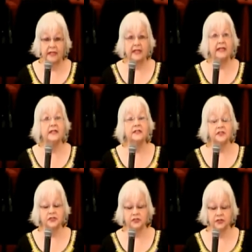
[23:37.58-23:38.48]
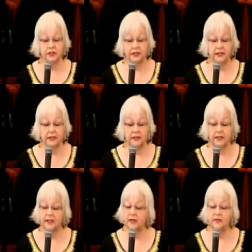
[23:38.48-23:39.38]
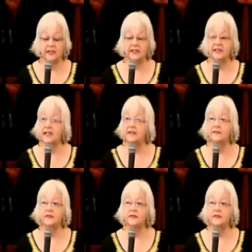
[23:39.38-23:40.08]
In his journey, he only stayed